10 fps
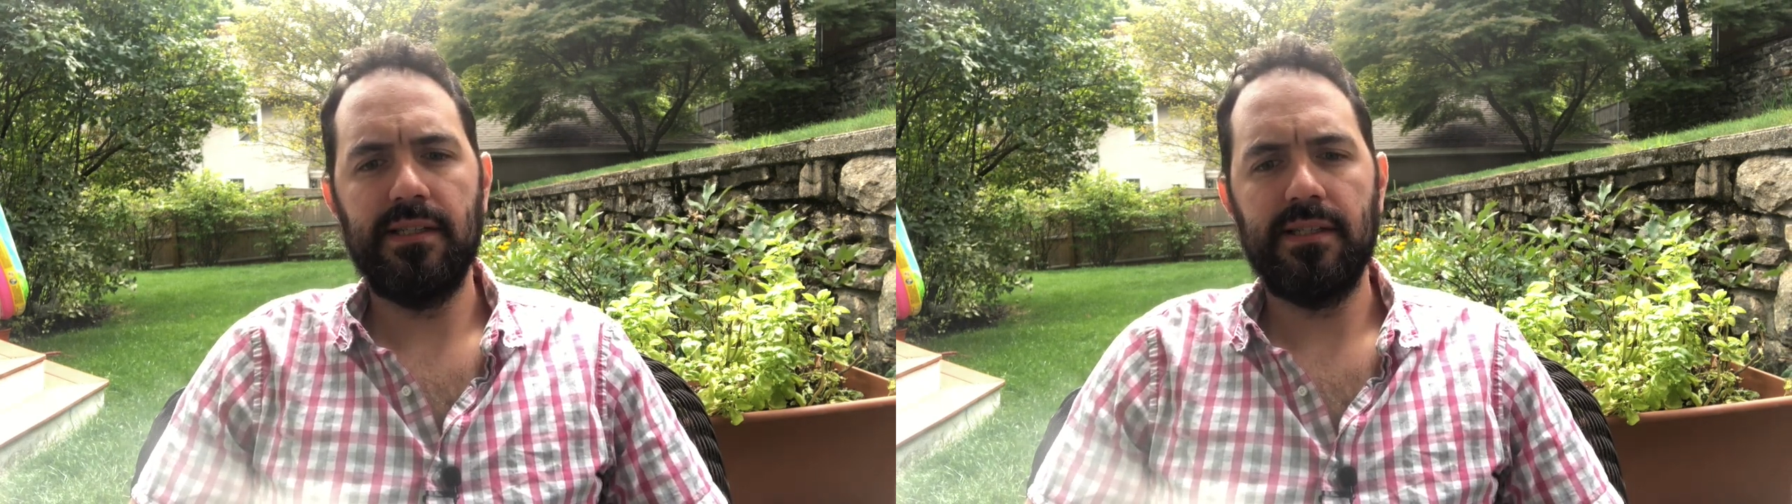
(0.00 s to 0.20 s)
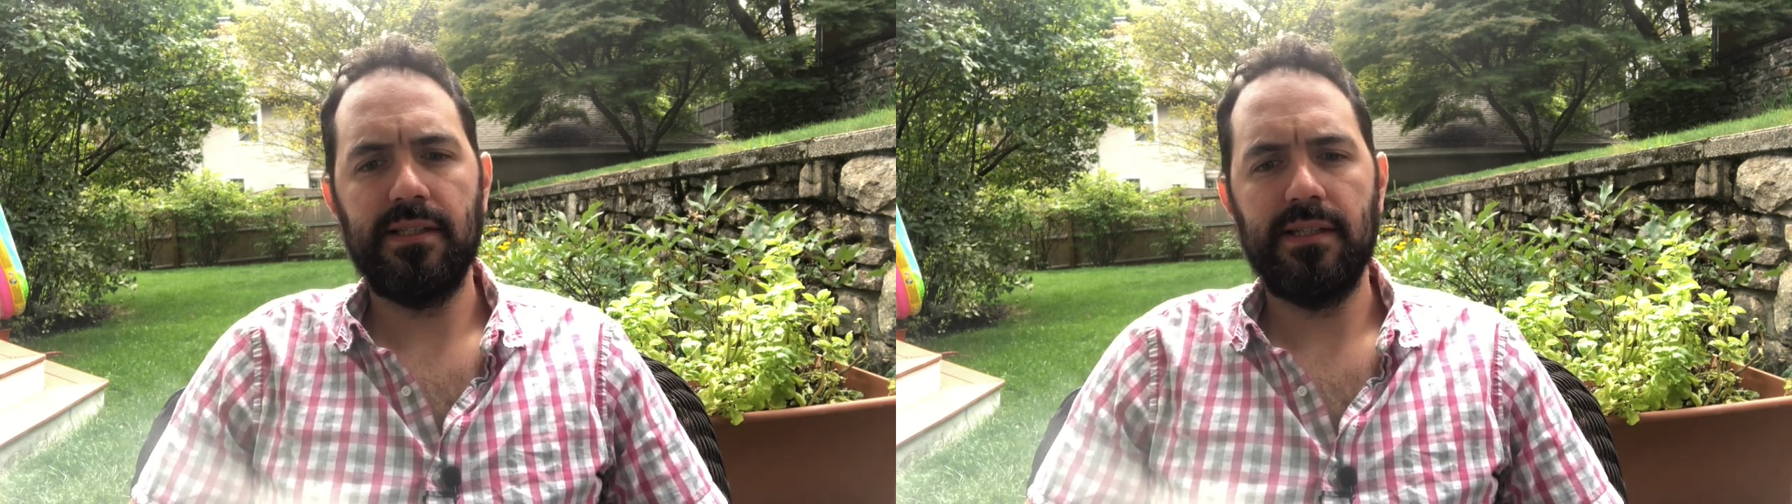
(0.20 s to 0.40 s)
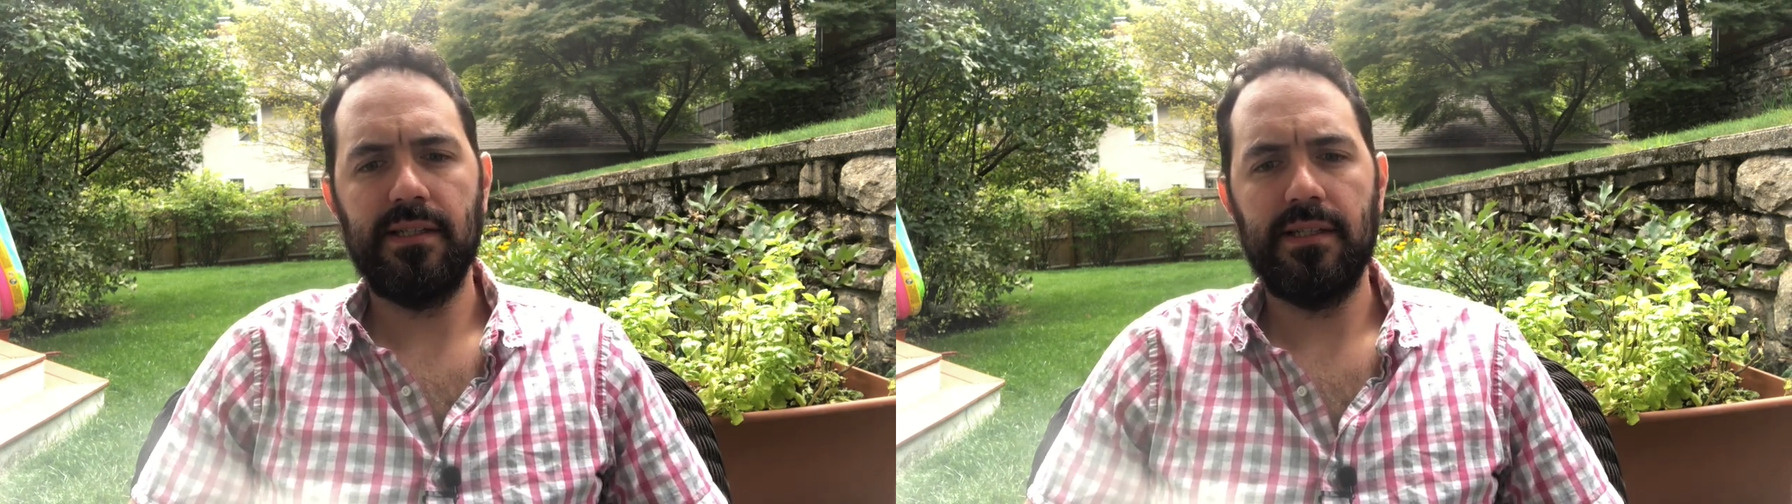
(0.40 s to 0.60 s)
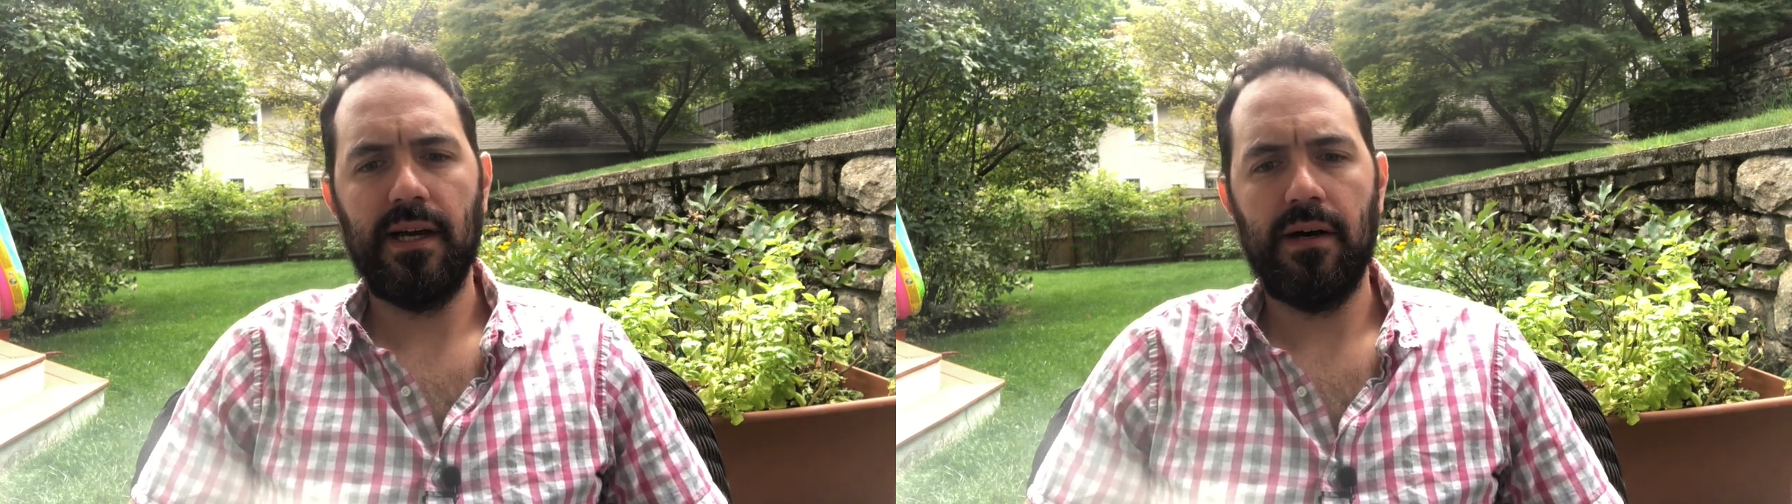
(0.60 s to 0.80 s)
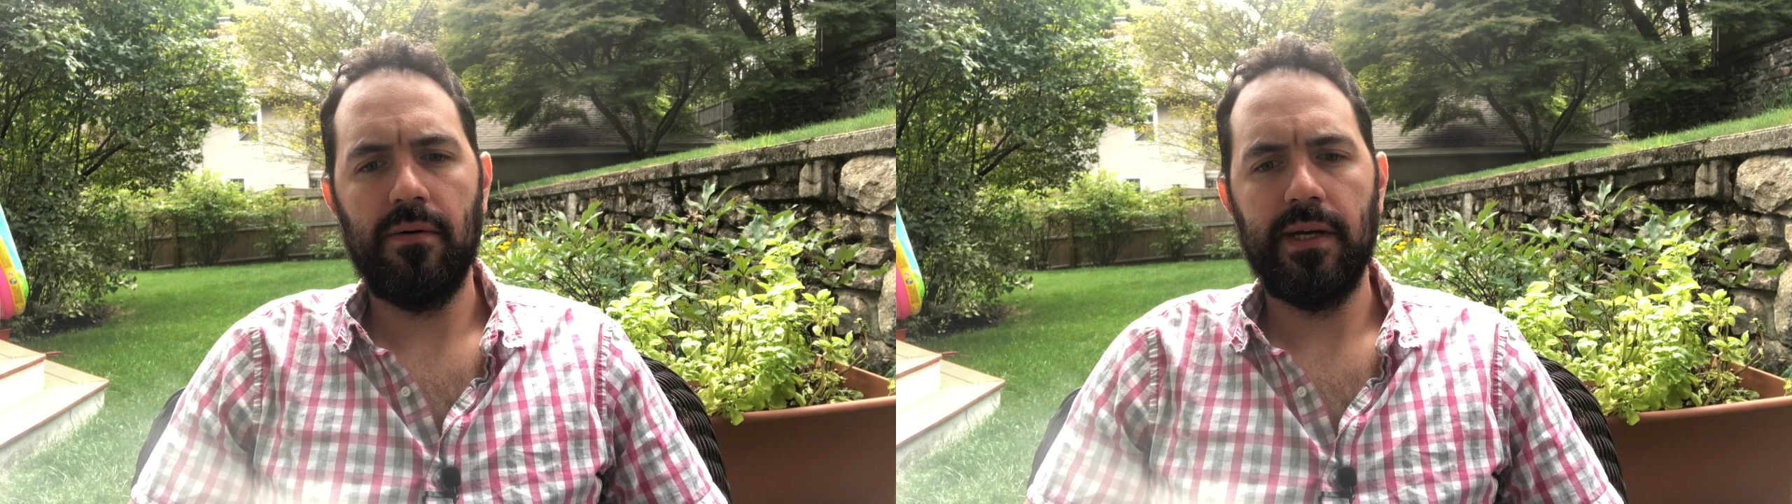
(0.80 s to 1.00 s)
to see
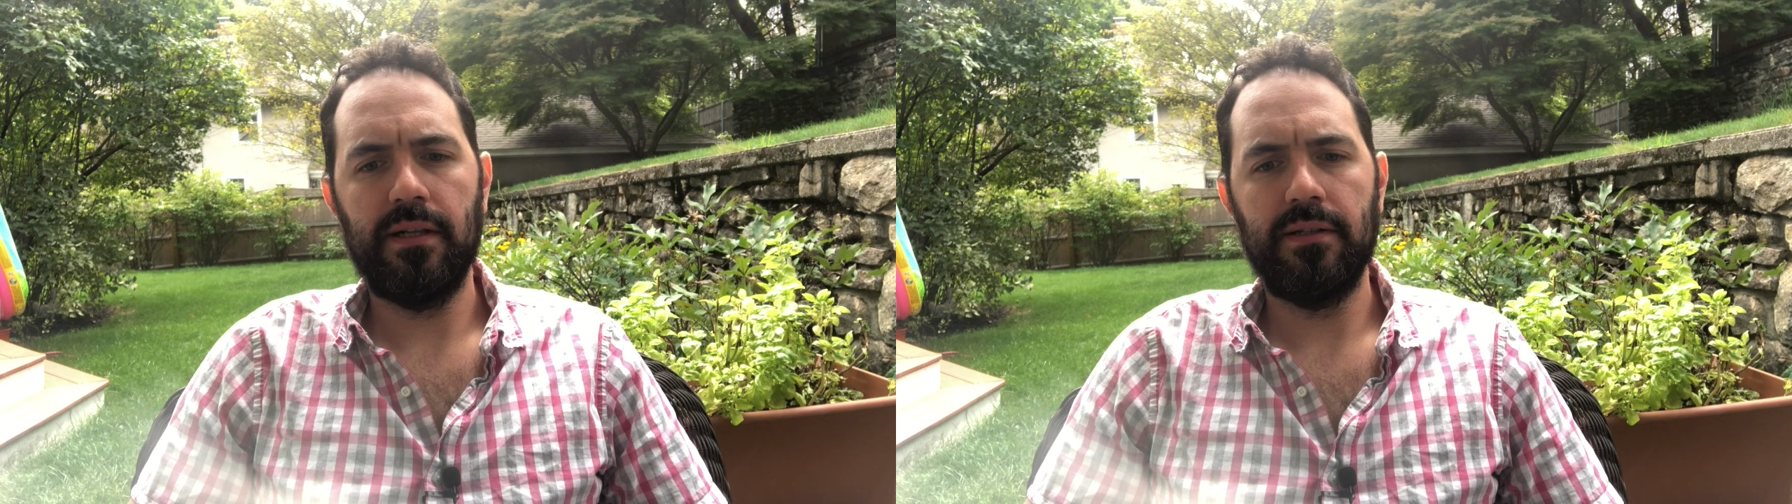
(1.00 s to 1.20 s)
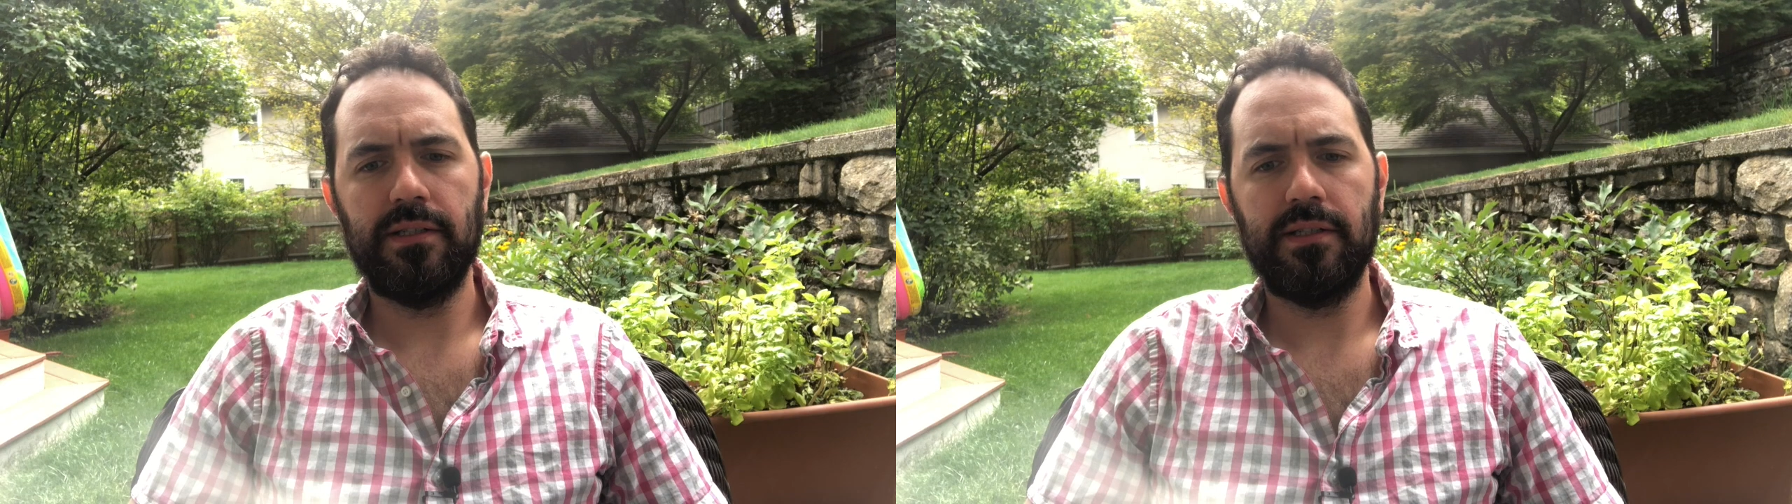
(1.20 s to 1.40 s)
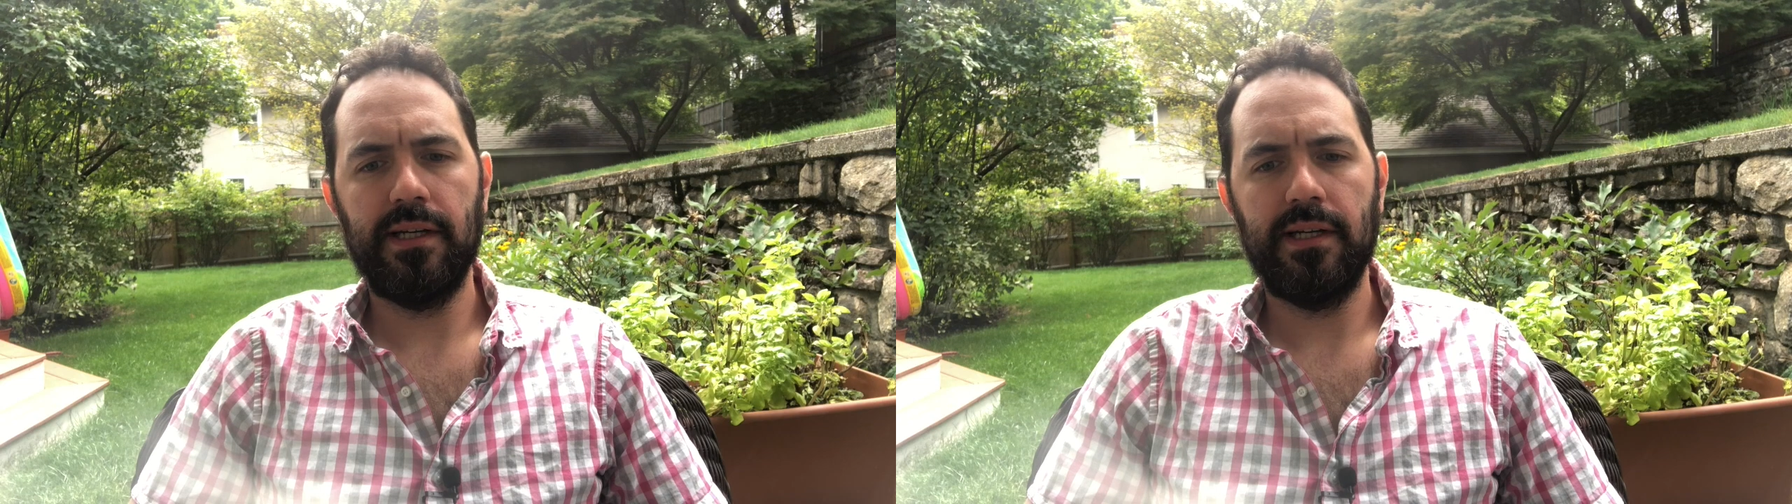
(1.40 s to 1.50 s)
how English